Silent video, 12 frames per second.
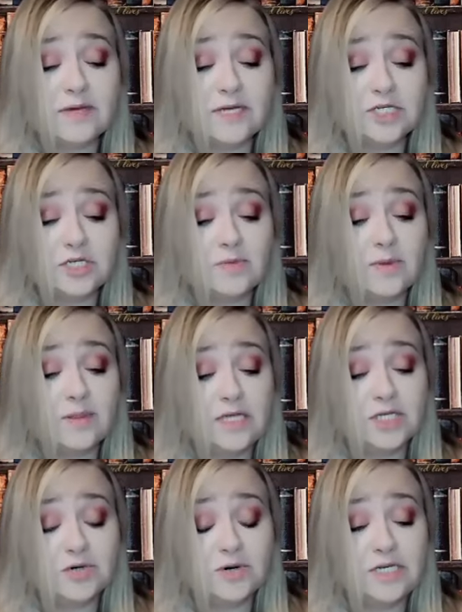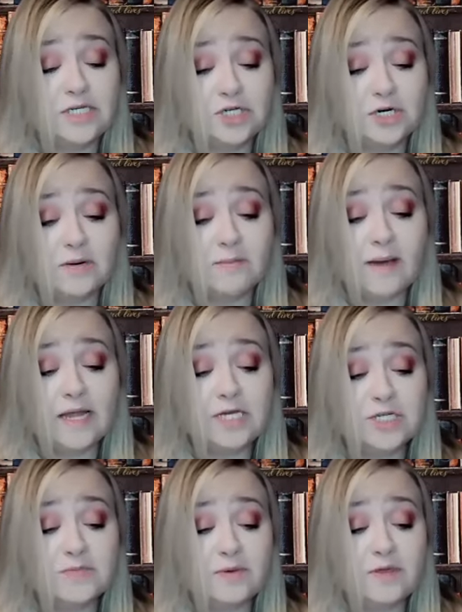especially when that stranger
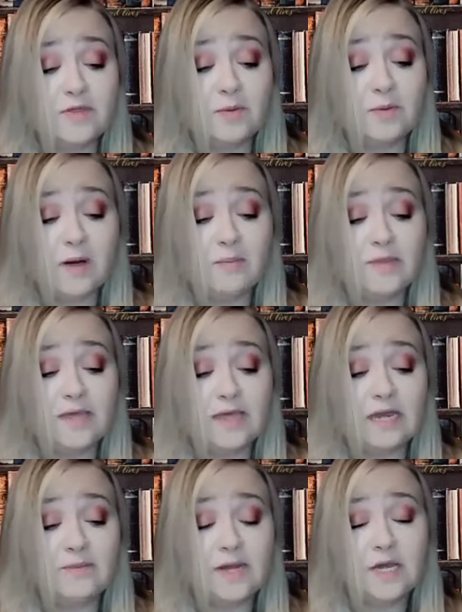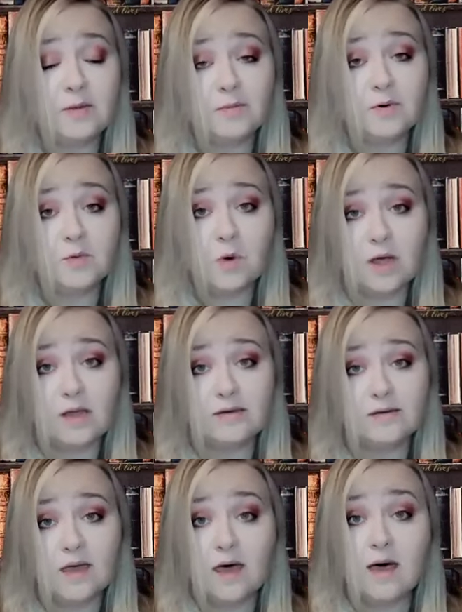might just be their public enemy number
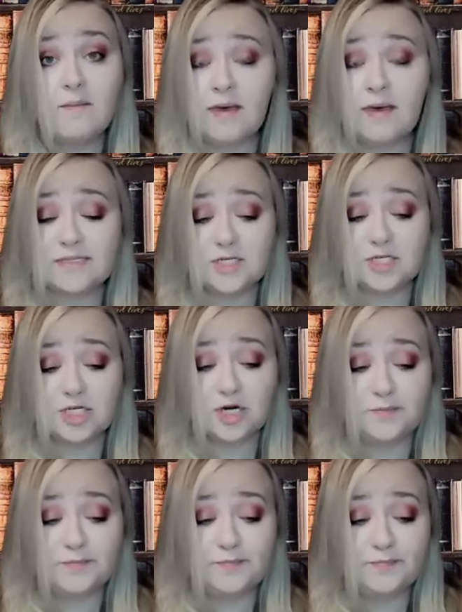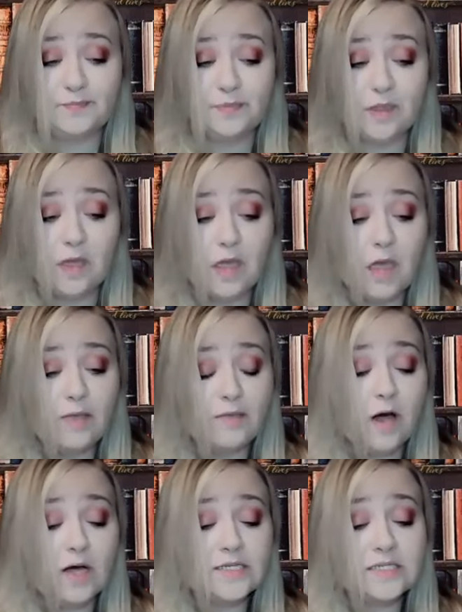one, a messenger.
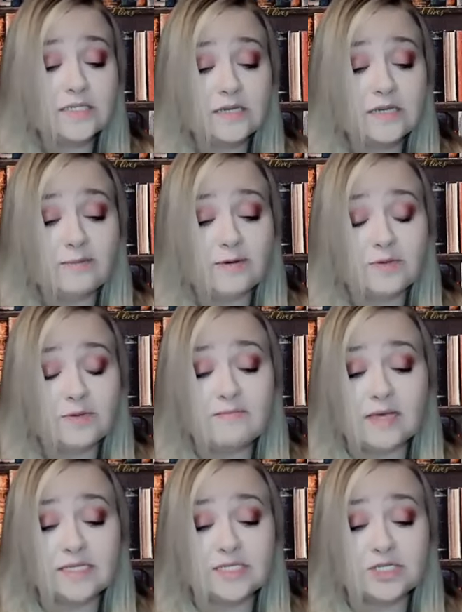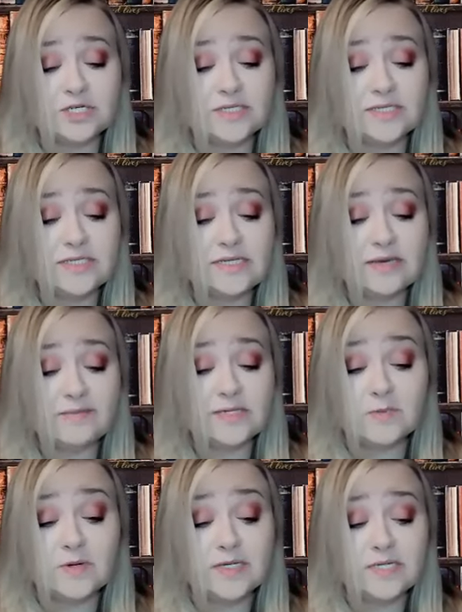The hostility between messengers and
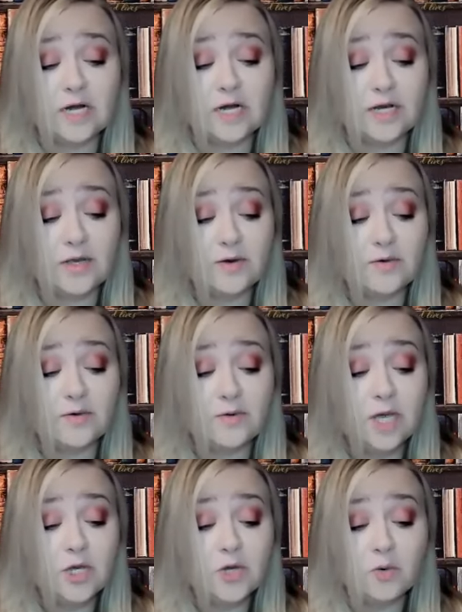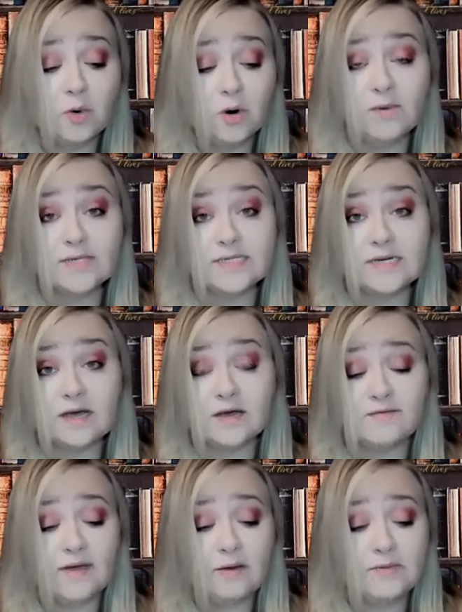demons was not new, nor was it
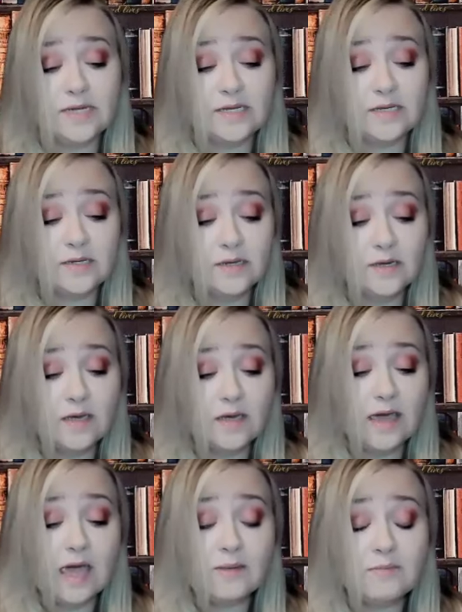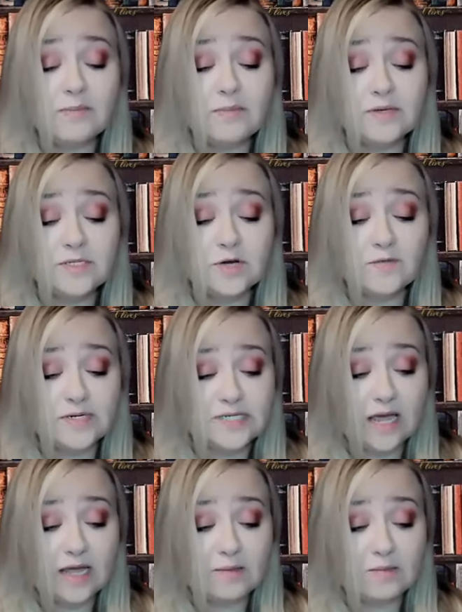unfounded. It had been built over
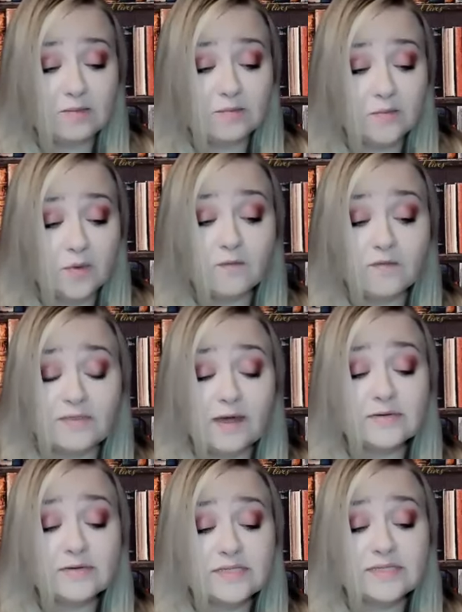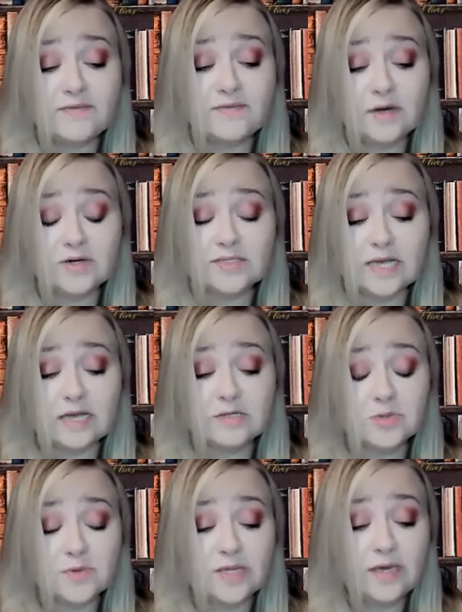time, over thousands of years,
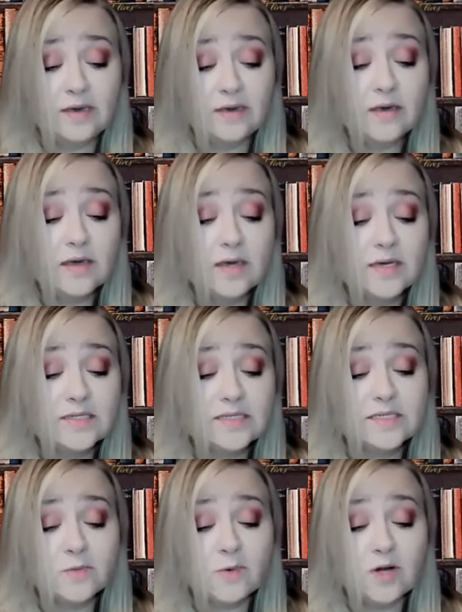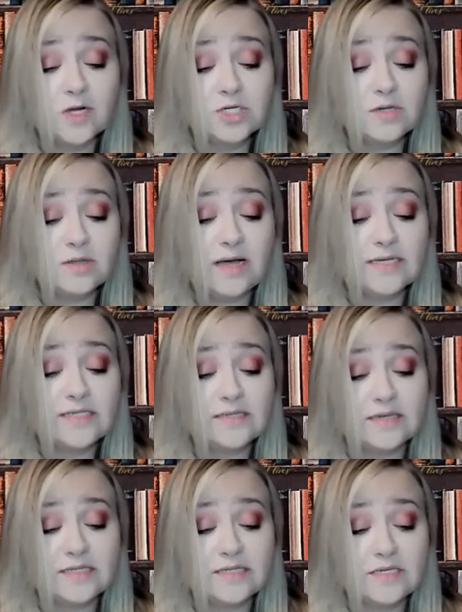actually, since the Watcher class
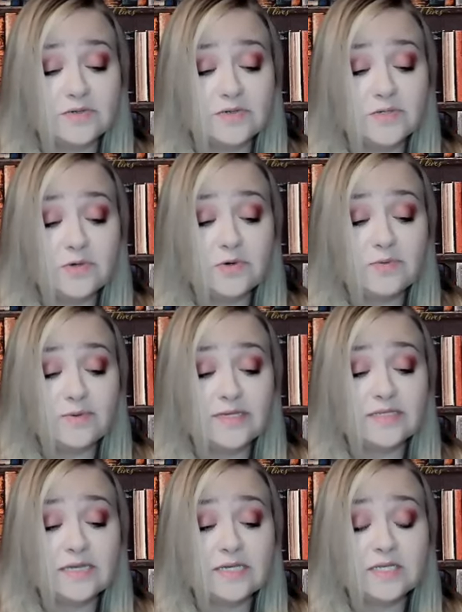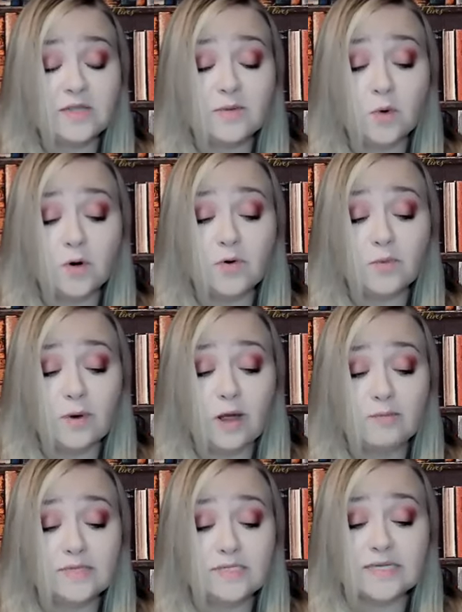celestials who'd been sent to the mortal
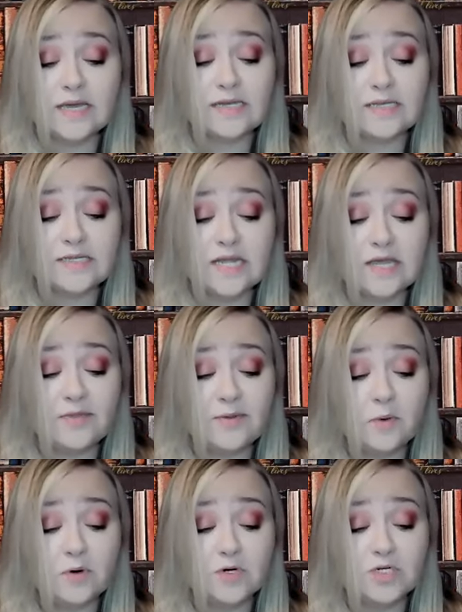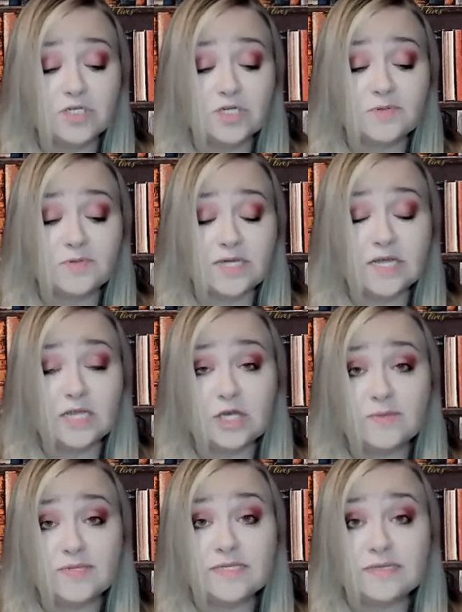realm decided to take their orders to protect
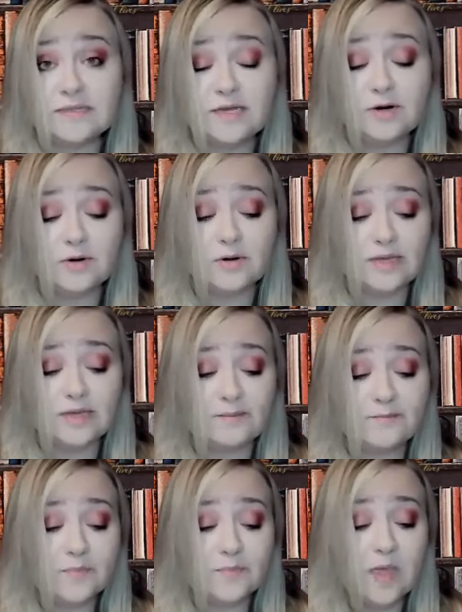humans literally.